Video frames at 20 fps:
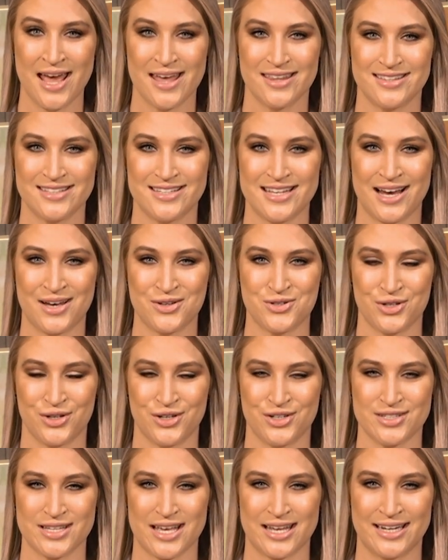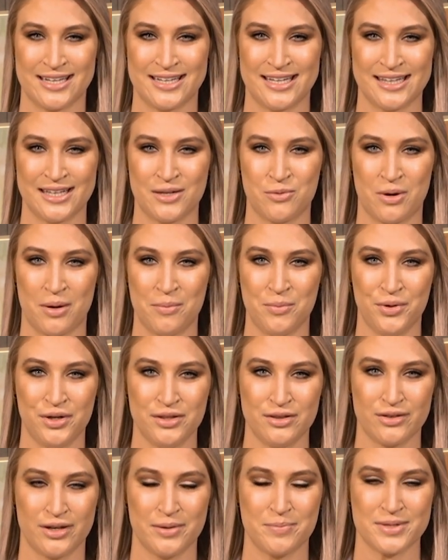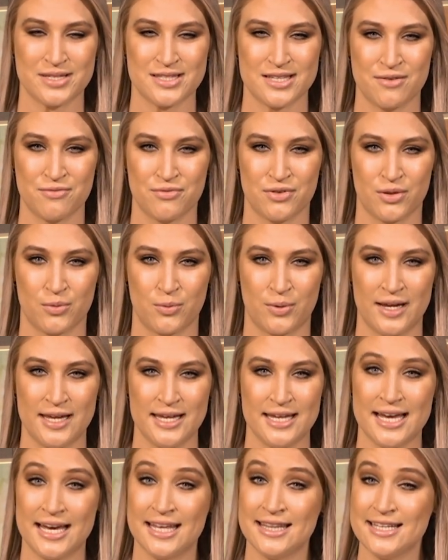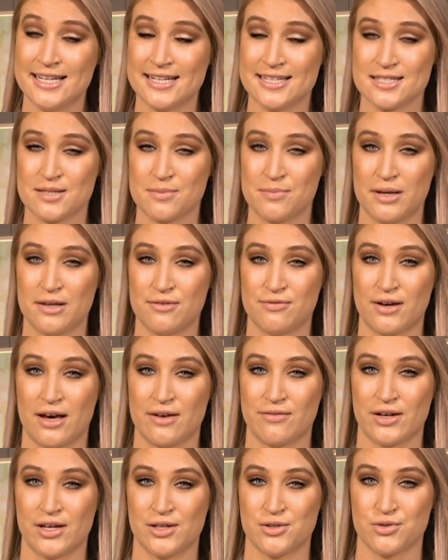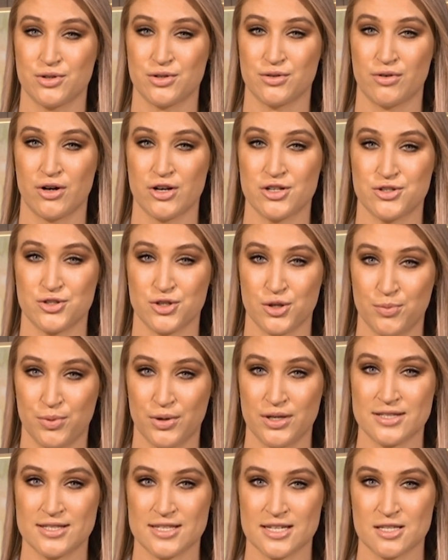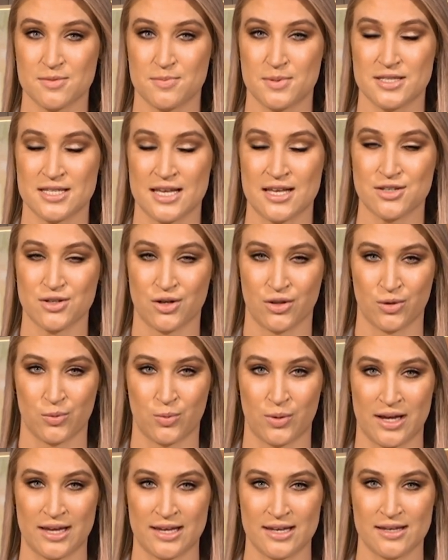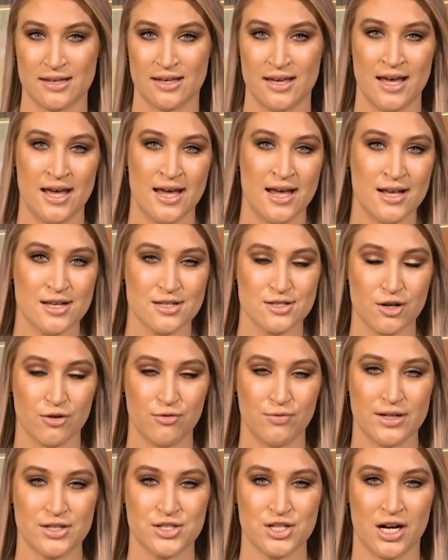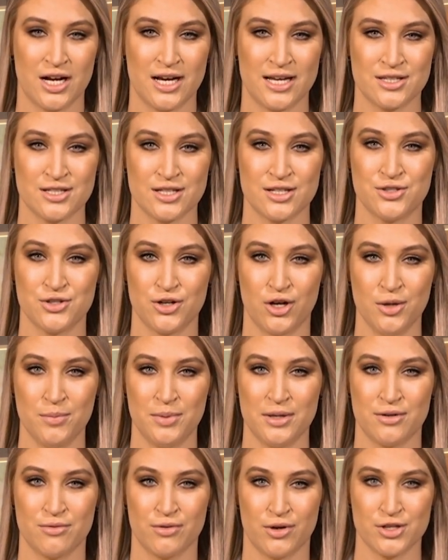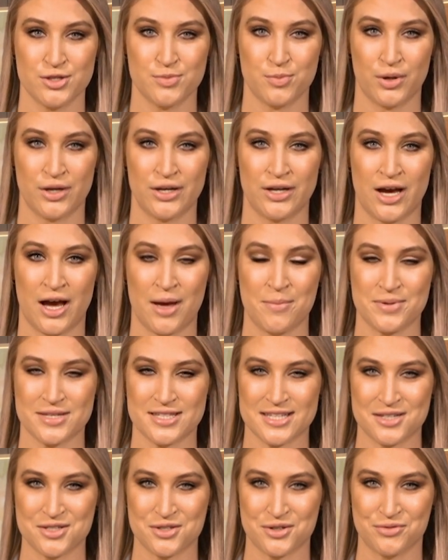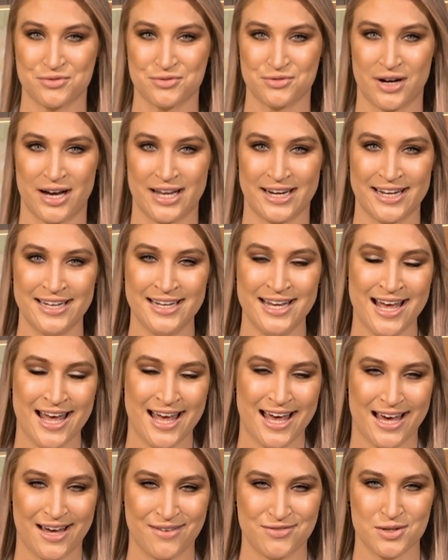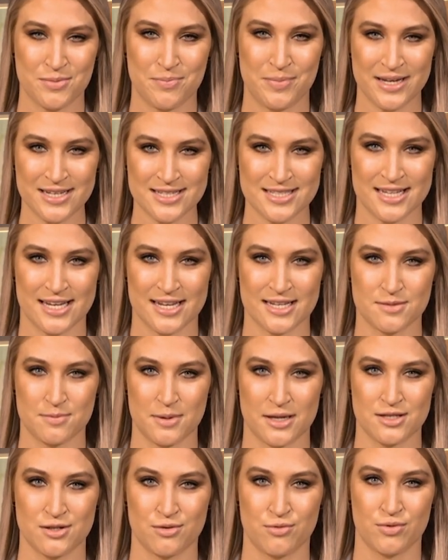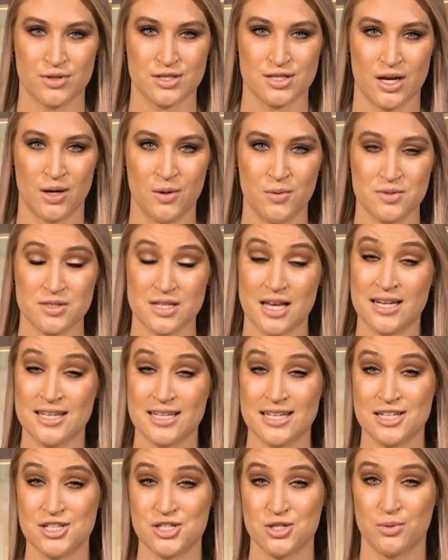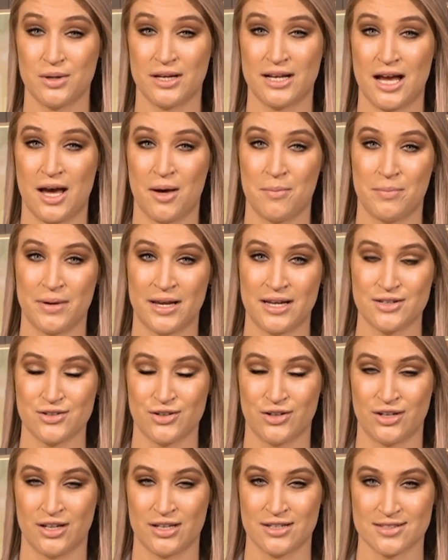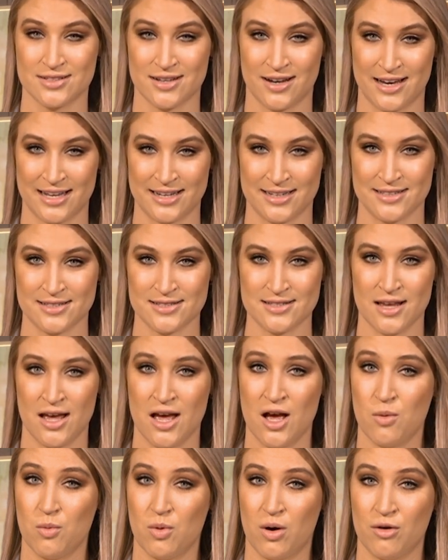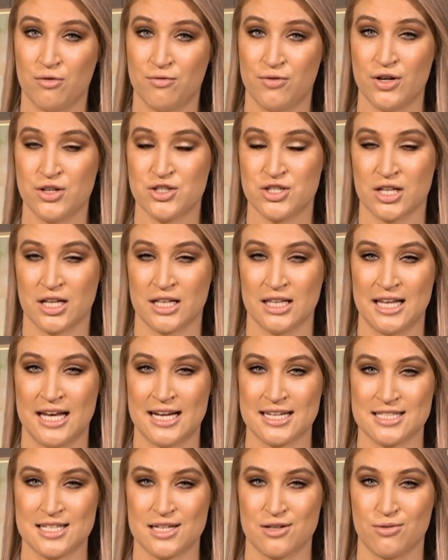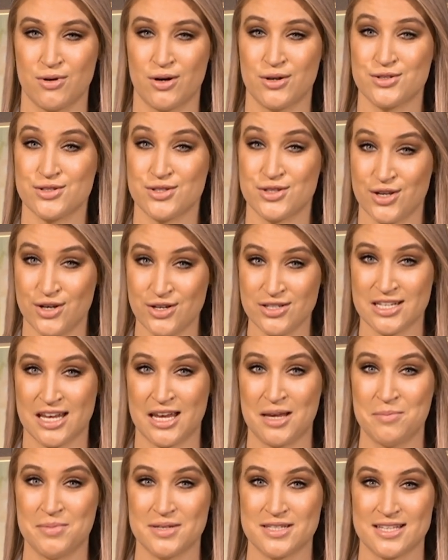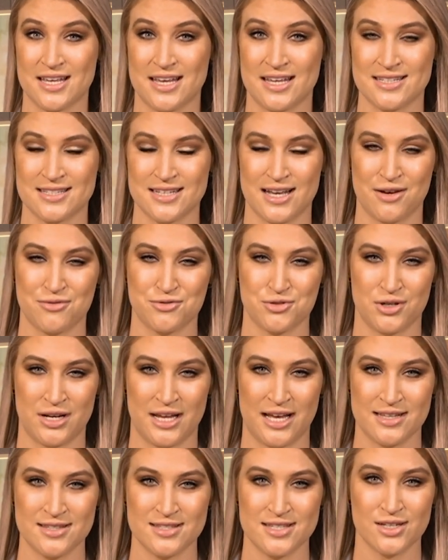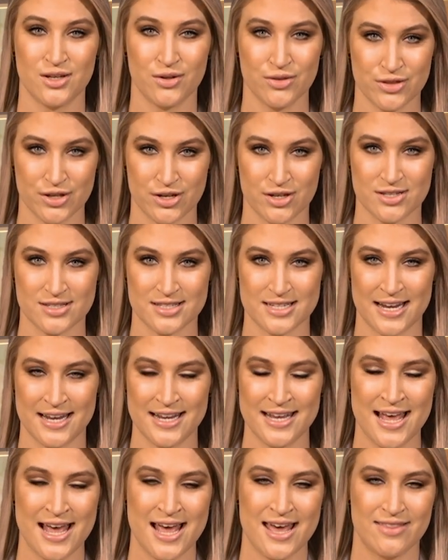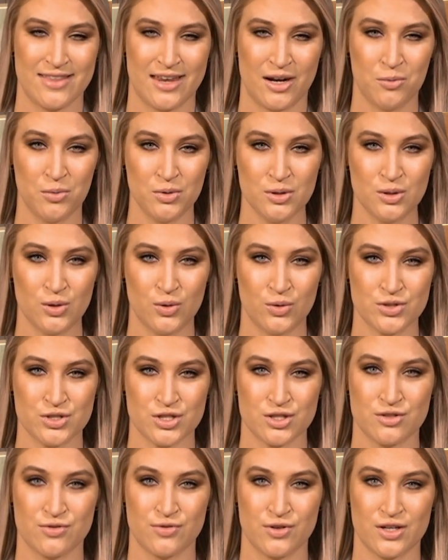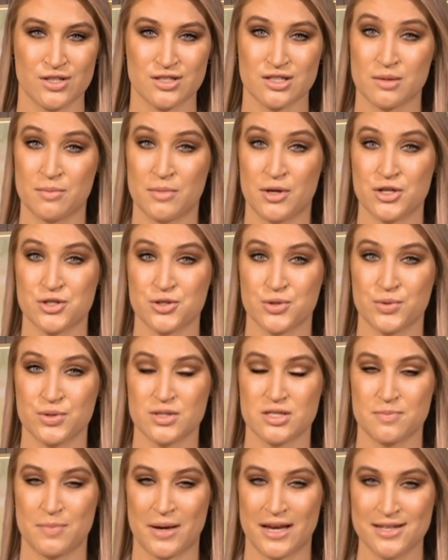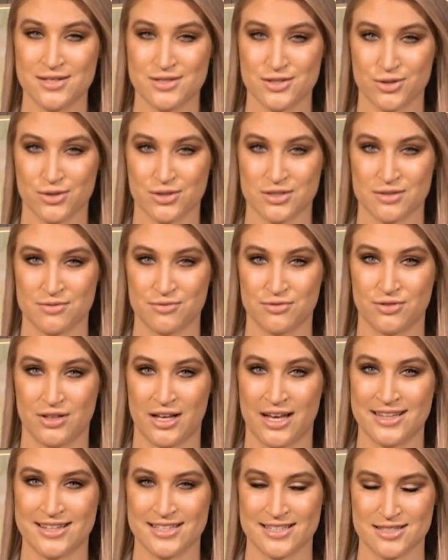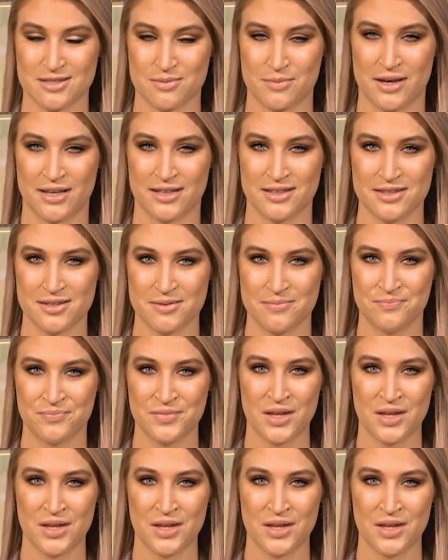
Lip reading: The Dow Jones added nearly 1.3% for the week and the S&P 500 rose 2.6% on the week. Software giant Adobe rose 0.9% on Friday after beating expected results and issuing upbeat earnings guidance, while Virgin Galactic rose 13% after announcing on Thursday that it will launch its first commercial space tourism flight this month.